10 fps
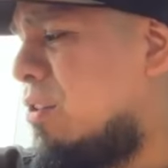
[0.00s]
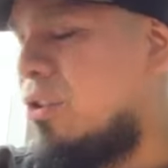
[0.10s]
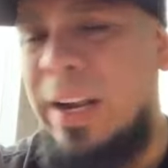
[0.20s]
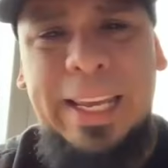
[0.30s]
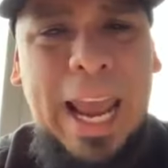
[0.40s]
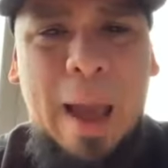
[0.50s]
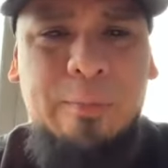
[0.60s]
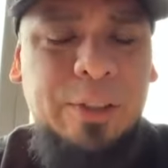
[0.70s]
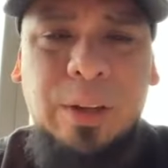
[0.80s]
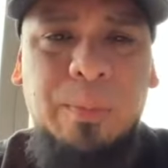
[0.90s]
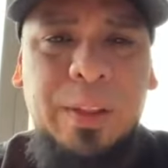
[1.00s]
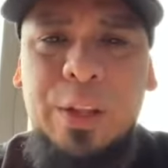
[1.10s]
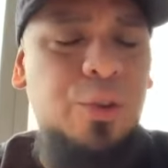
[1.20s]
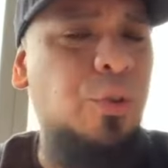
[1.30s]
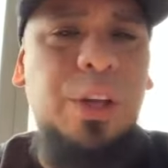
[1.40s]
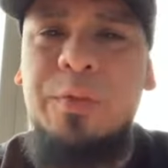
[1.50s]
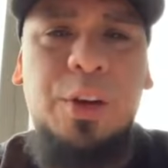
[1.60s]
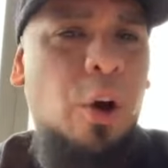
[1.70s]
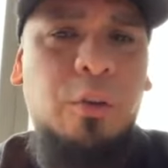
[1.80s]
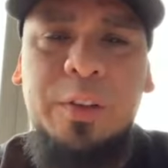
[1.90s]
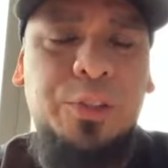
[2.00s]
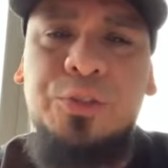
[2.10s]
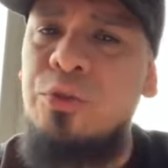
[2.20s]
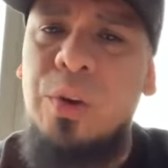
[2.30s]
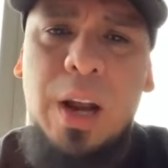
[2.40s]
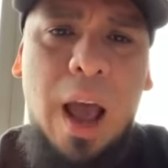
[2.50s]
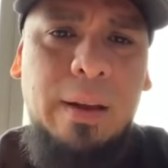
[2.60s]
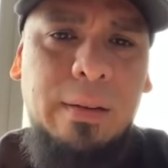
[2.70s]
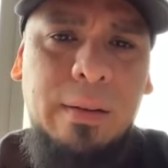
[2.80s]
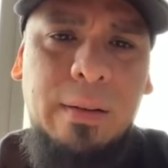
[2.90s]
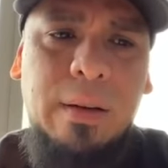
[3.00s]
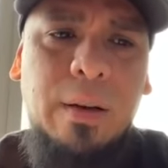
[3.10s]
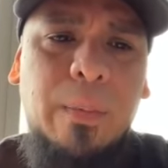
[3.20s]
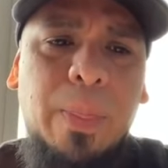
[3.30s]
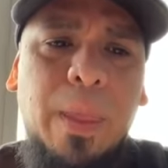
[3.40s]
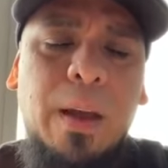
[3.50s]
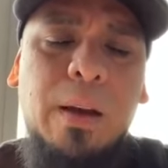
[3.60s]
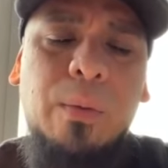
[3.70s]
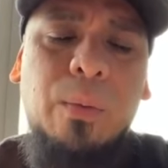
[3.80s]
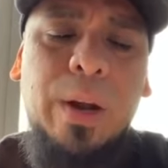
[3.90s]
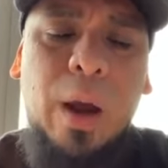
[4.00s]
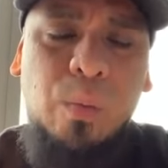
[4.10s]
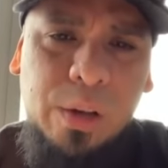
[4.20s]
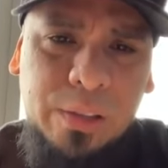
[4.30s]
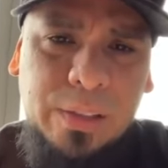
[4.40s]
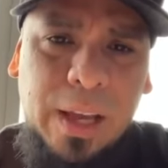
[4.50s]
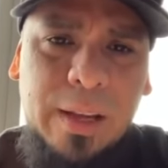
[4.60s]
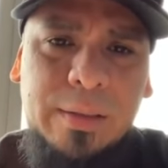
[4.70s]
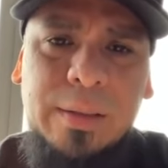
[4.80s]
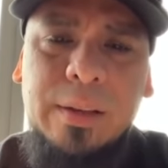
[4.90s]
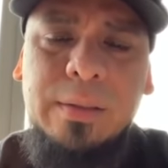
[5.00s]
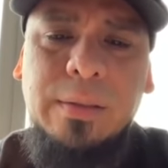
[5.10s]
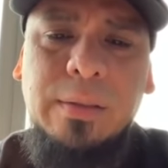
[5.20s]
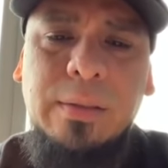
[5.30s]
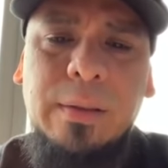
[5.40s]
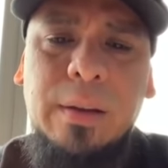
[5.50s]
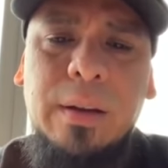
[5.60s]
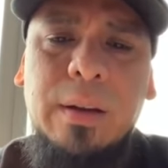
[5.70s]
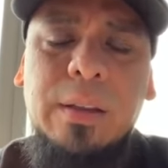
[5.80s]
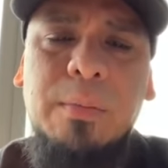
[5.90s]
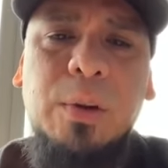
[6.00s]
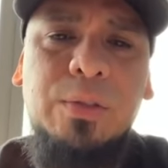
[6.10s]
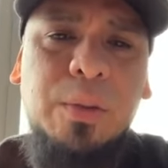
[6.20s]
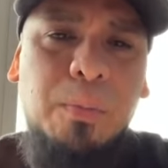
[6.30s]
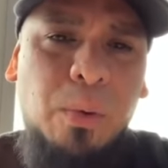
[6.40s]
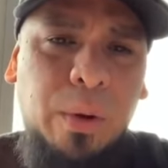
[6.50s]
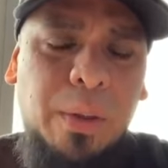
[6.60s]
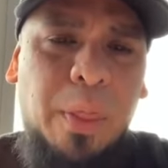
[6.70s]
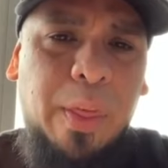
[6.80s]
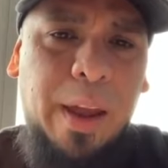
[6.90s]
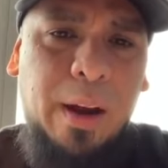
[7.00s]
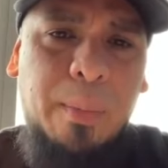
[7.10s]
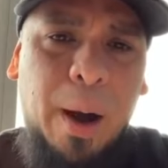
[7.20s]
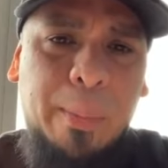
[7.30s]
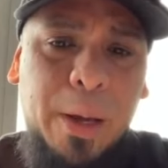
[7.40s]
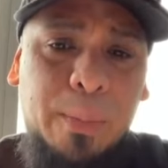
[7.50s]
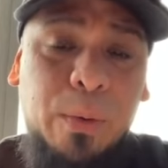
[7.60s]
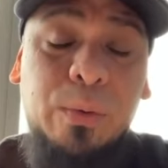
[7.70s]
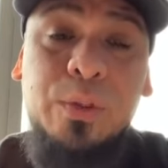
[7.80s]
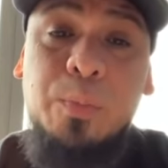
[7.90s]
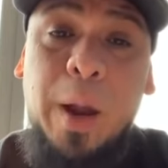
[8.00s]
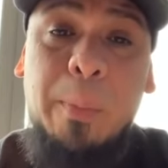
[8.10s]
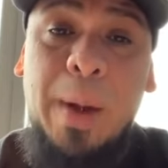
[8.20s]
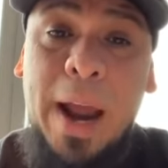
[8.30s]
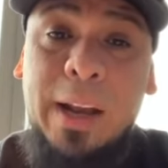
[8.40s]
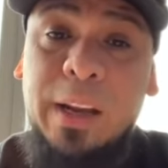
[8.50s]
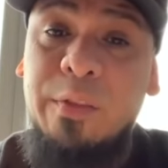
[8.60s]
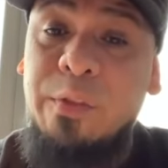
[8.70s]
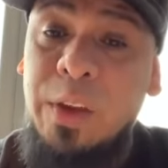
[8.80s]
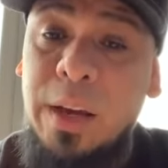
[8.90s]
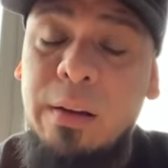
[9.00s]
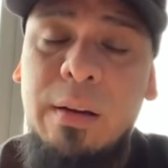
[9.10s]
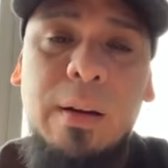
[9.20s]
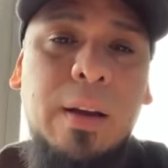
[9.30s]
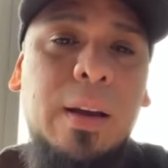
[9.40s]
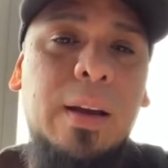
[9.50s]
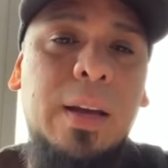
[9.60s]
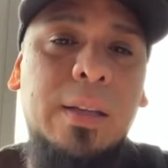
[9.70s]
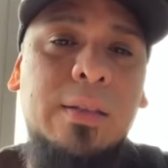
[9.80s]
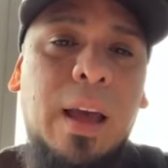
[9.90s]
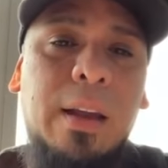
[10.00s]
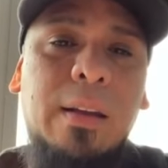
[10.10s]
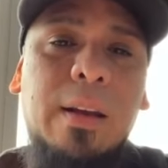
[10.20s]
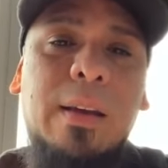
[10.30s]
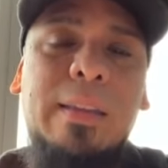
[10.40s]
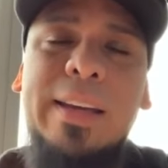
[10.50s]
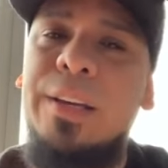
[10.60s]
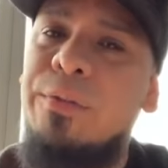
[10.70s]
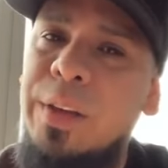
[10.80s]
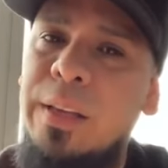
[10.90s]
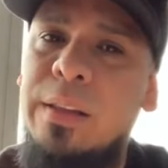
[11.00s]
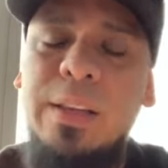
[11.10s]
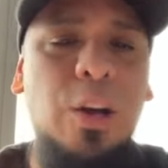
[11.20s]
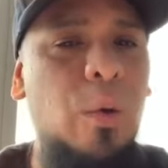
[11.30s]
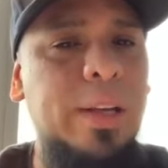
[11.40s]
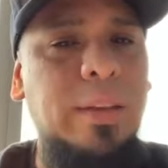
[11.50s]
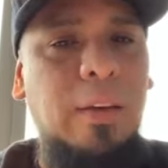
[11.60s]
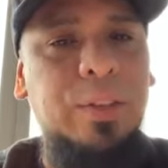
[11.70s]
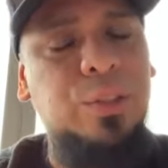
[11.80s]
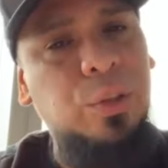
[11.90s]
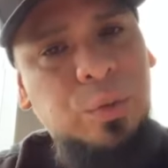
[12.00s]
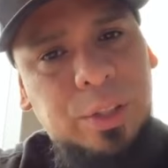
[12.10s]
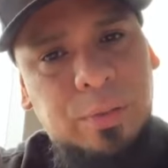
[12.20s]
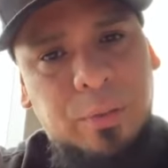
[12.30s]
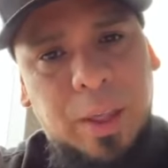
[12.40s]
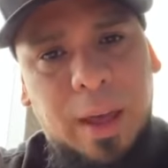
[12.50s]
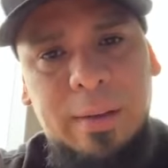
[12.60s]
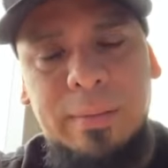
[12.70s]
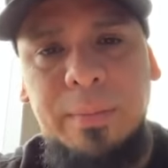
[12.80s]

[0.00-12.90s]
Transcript: trying to cap for something that you don't even know if it's true or not. What I will say is this. The most important thing about people who spread panic and fear is that they conveniently always have a solution for that.